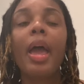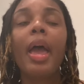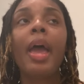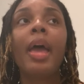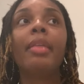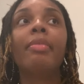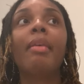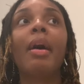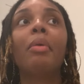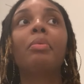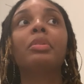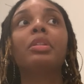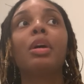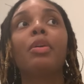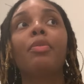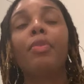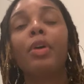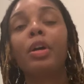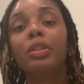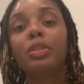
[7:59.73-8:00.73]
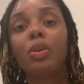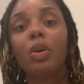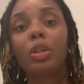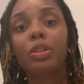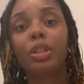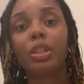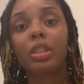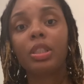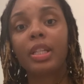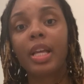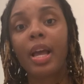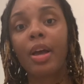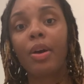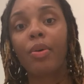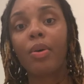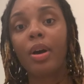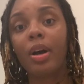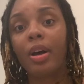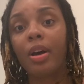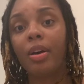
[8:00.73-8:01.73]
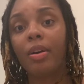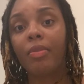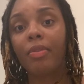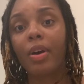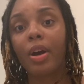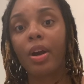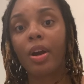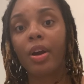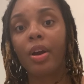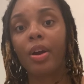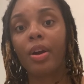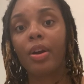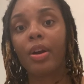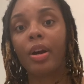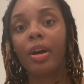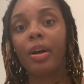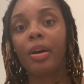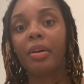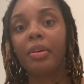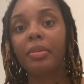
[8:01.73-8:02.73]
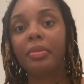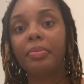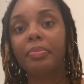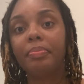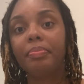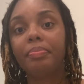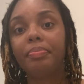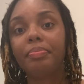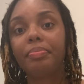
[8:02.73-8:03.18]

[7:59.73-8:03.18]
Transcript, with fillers: and that was first ultrasound of her um,